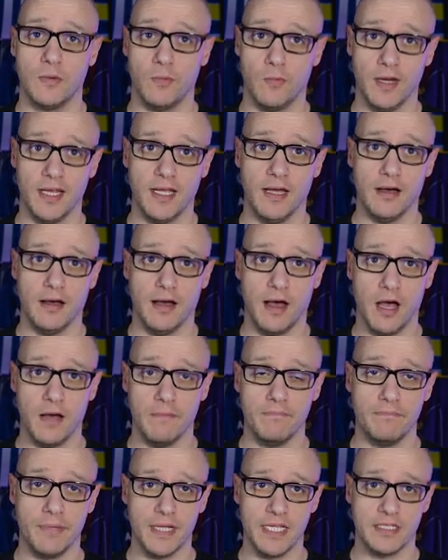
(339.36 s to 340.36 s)
we are
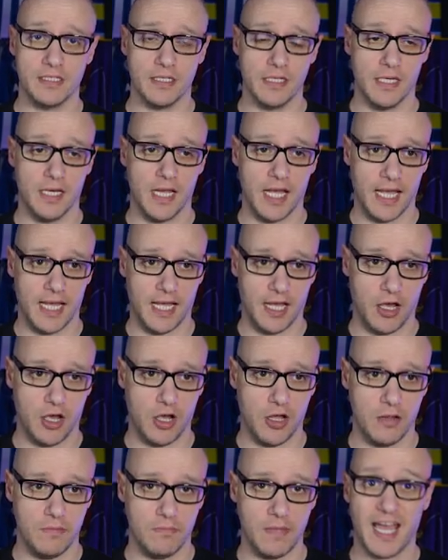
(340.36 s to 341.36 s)
unbeaten. At
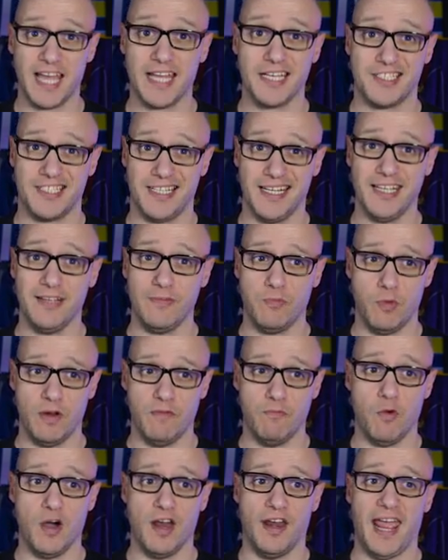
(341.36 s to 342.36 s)
home, actually,
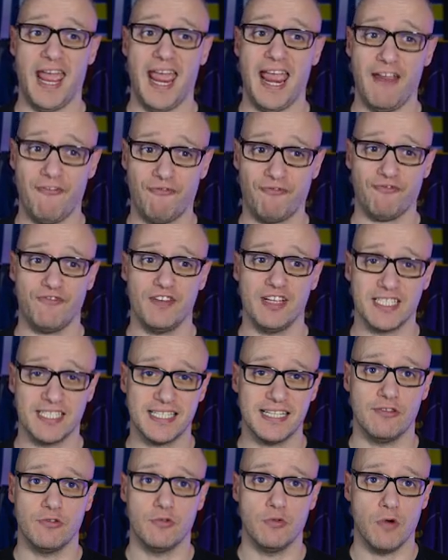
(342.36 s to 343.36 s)
we've won every
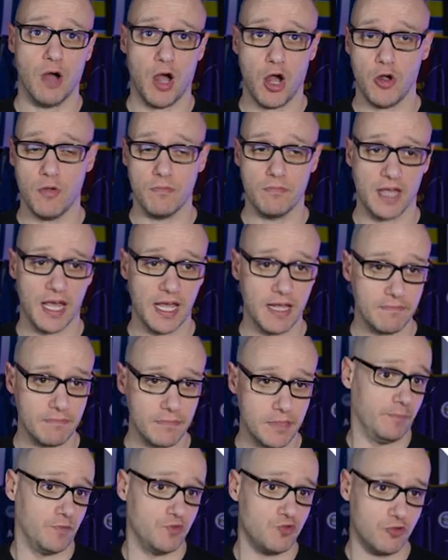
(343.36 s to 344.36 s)
single home game,
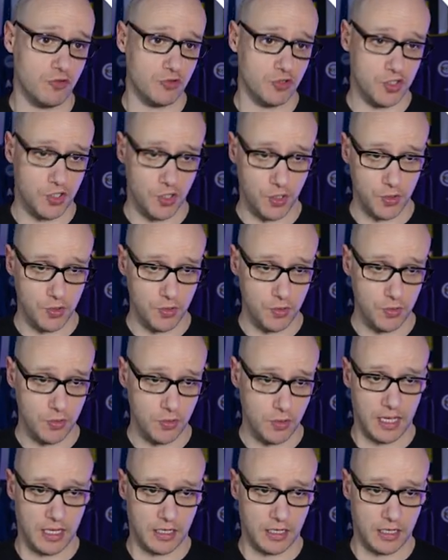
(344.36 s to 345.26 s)
drawn two,